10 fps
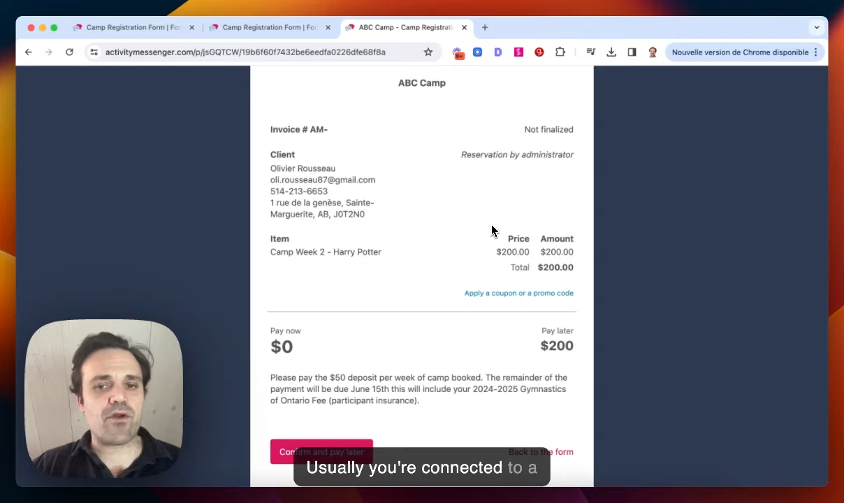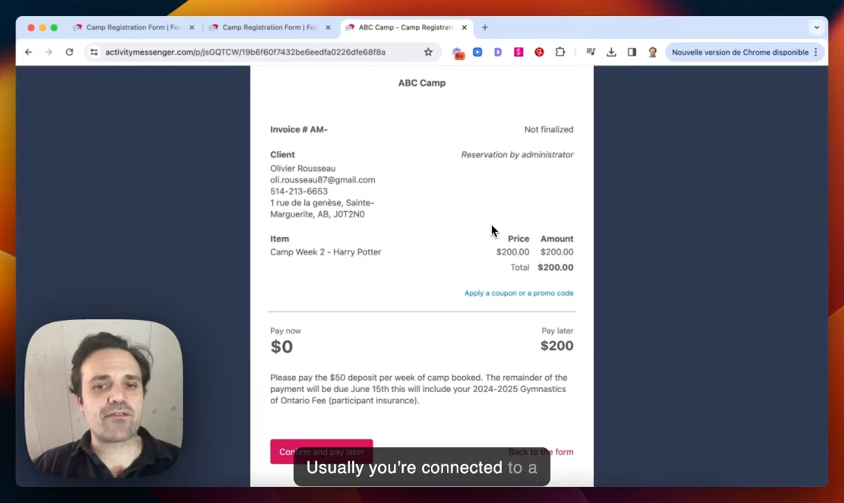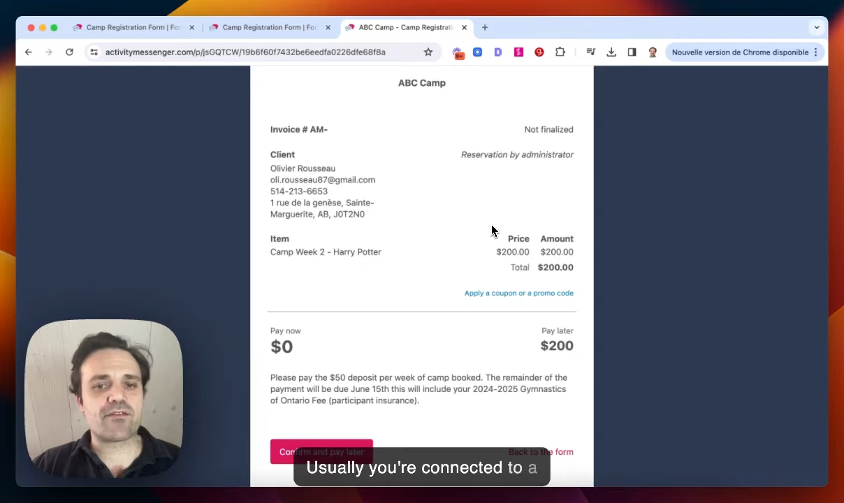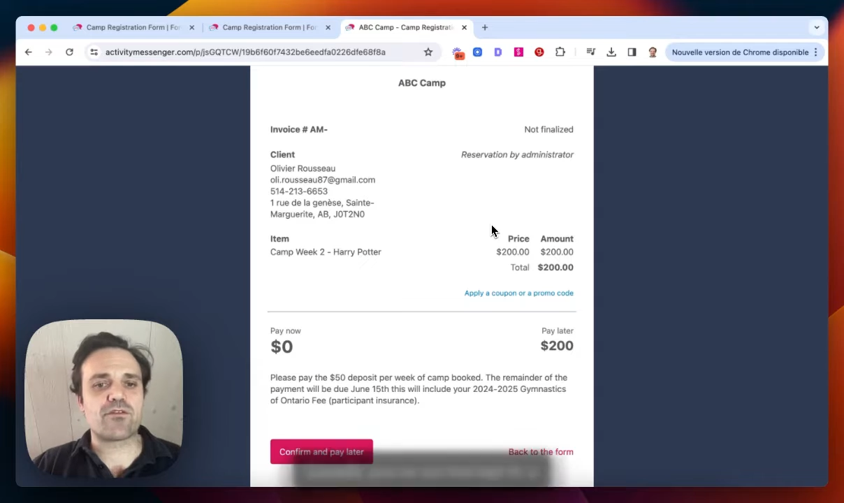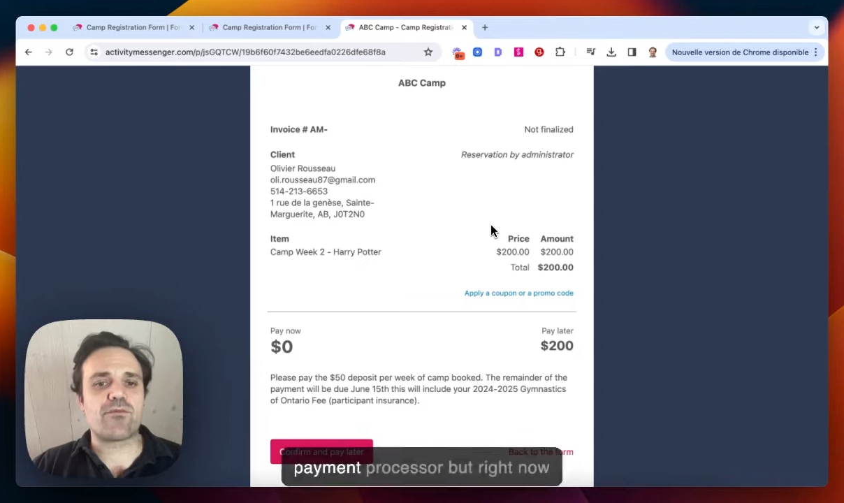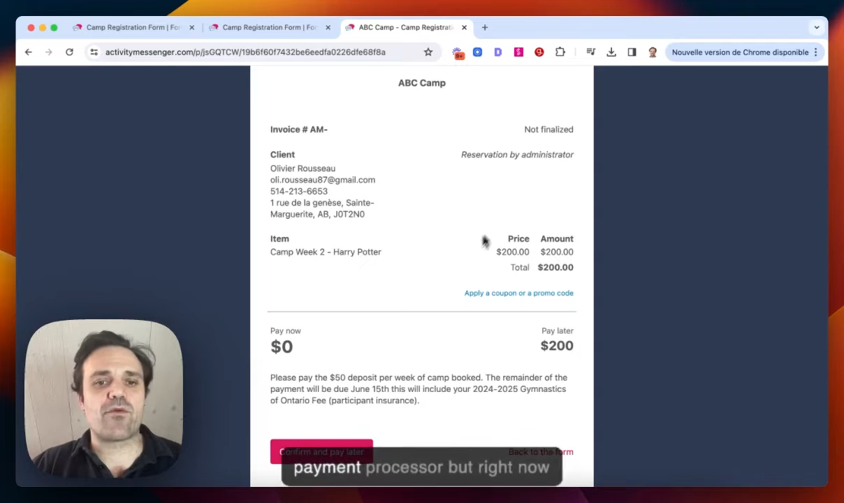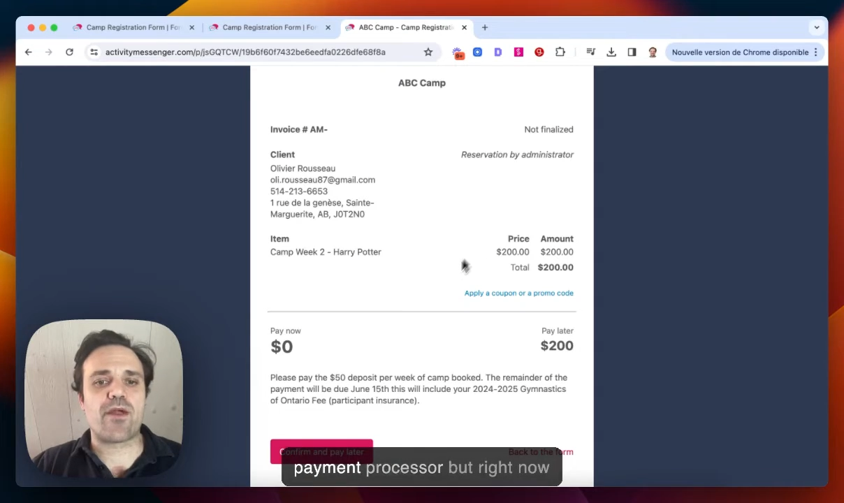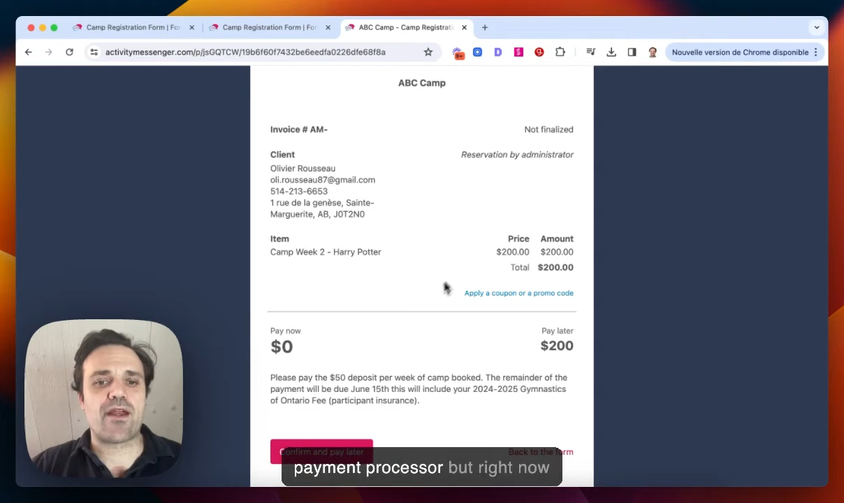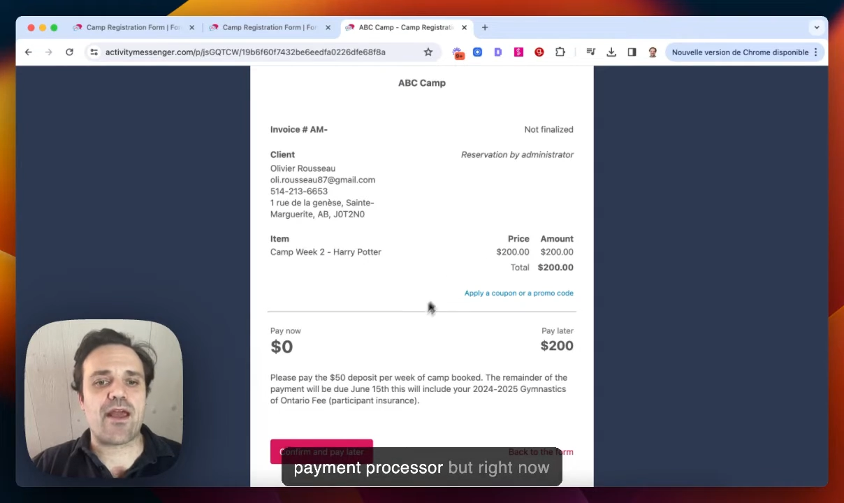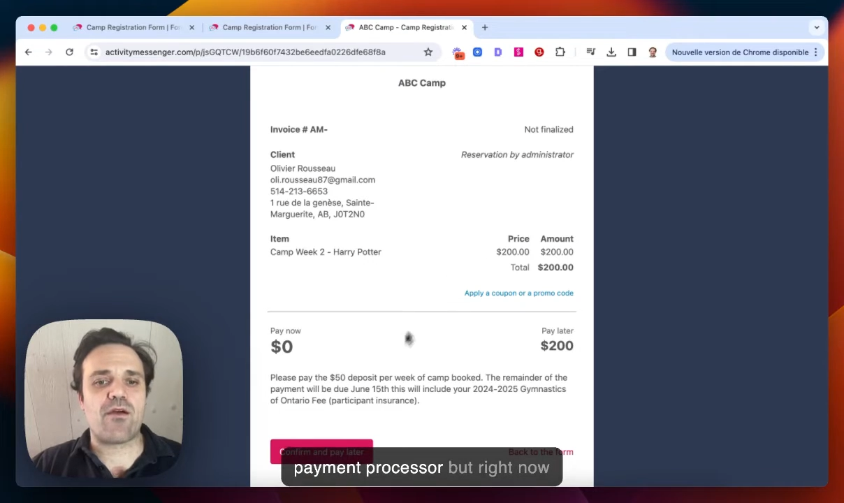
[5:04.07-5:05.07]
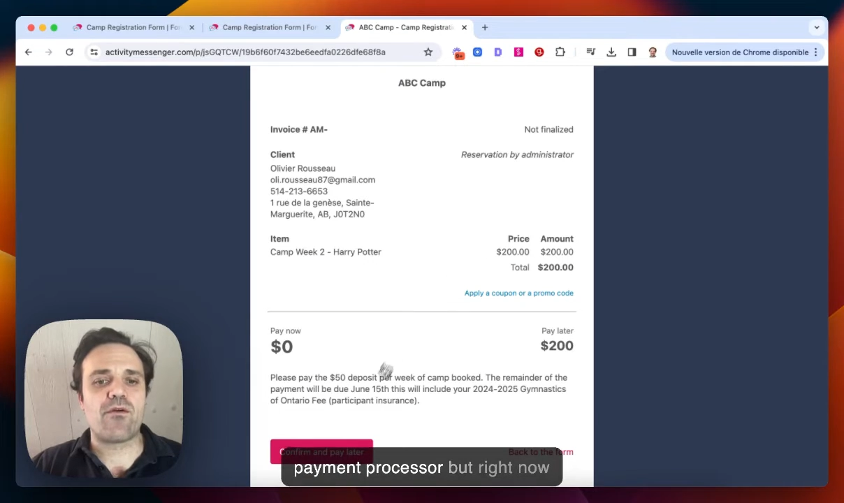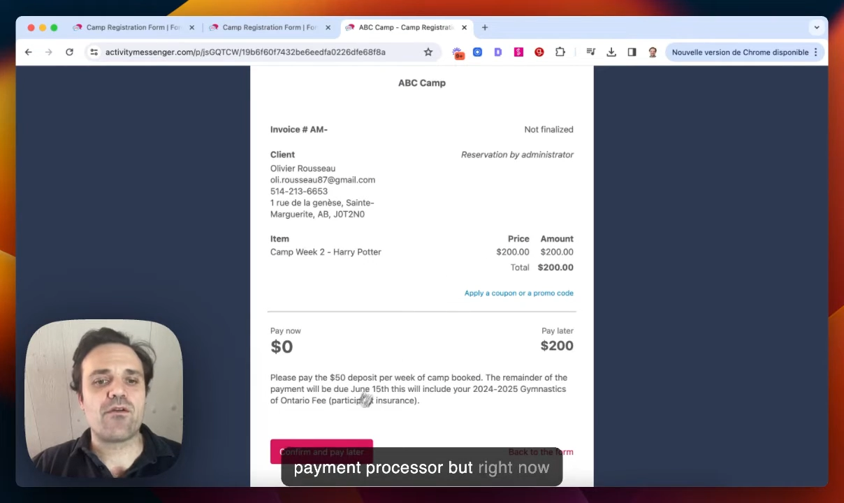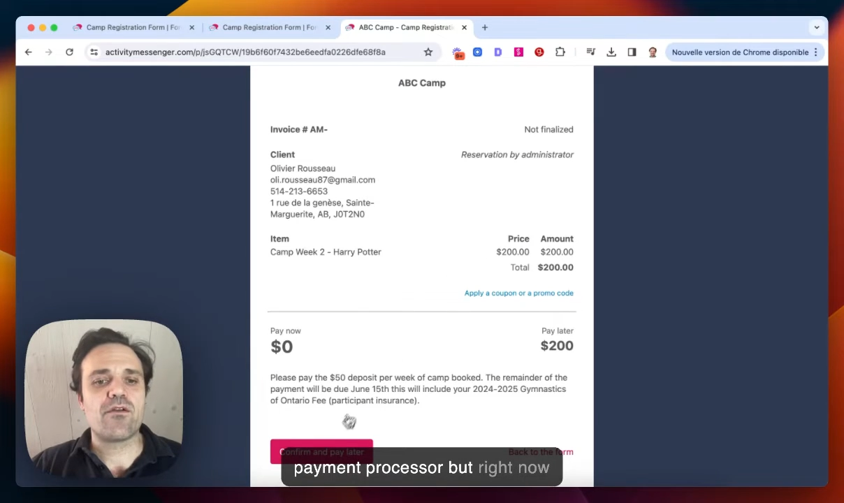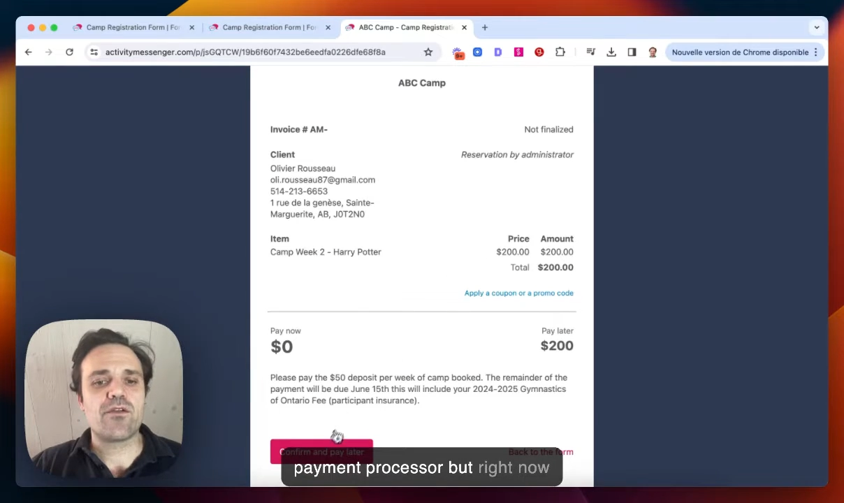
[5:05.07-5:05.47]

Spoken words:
processor, but right now